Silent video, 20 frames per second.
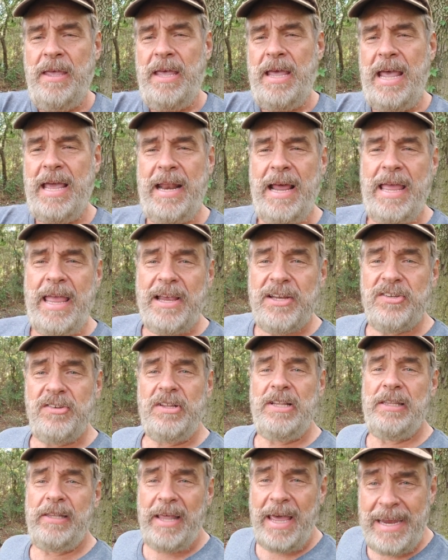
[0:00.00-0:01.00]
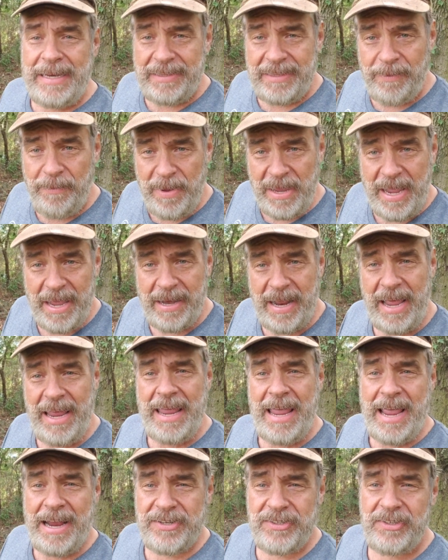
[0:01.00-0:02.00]
And I actually liked the man. I
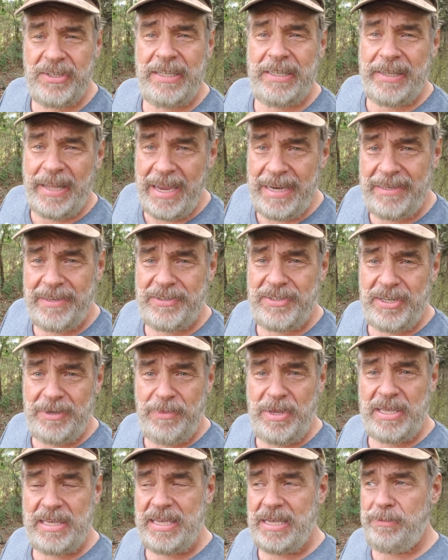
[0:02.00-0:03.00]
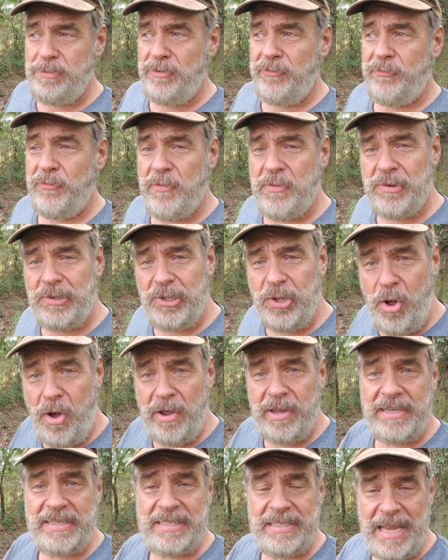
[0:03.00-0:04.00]
actually liked Jimmy Kimmel for the
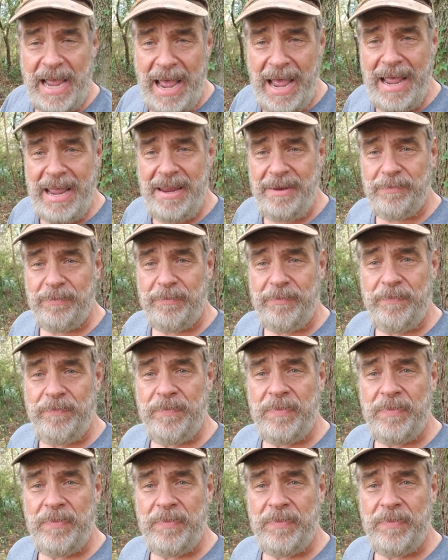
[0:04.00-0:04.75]
longest time.